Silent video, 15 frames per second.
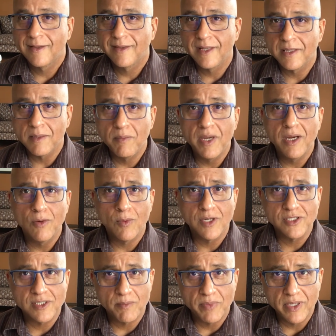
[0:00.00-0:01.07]
then the bigger
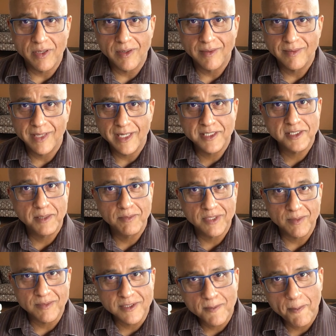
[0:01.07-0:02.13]
ones appear, like
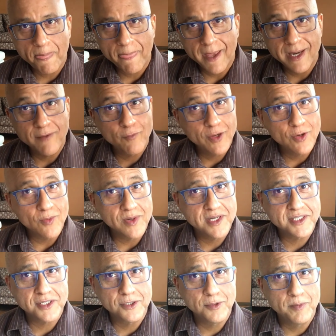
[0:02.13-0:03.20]
symptoms. And if we don't
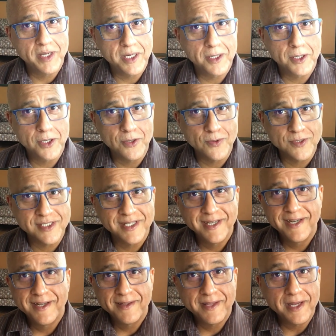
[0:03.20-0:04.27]
listen to bigger cues,
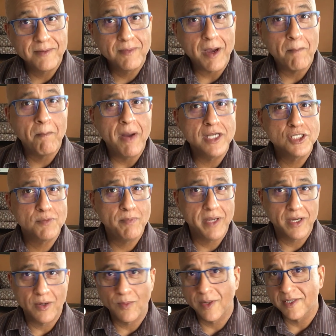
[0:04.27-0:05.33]
then much
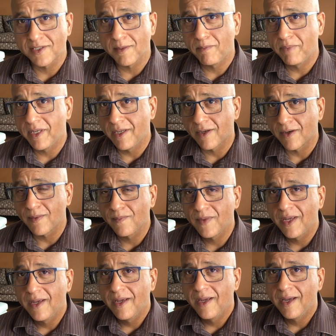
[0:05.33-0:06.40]
bigger ones appear.
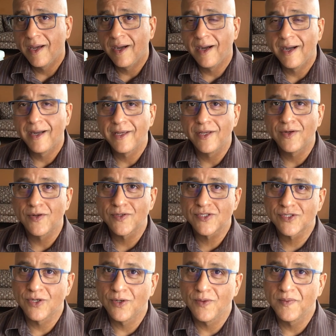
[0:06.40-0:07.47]

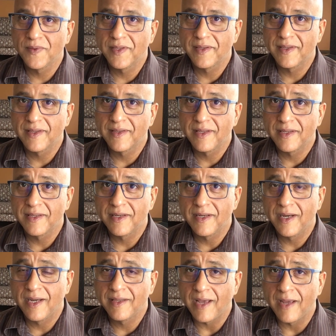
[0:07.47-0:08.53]
So
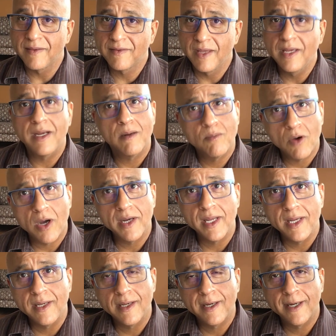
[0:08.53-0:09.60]
I think our
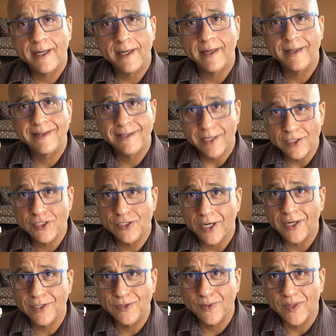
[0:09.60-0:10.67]
body does
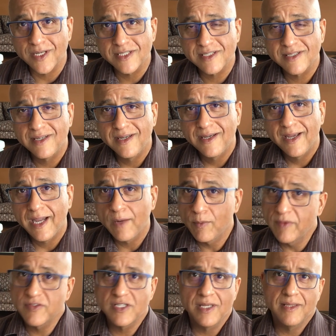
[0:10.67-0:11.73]
talk to us, and
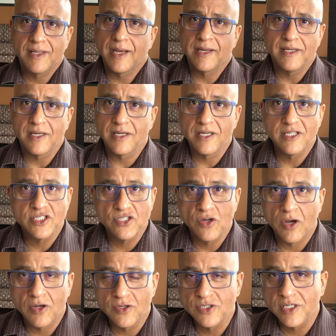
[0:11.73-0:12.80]
we've seen that in
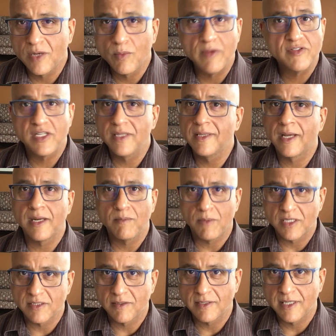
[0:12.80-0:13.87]
kinesiology, and we've seen that in
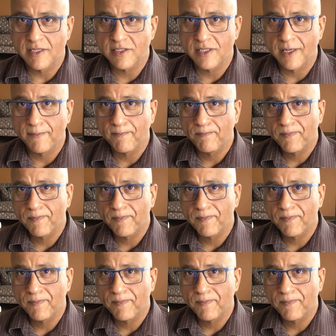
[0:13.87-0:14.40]
muscle testing.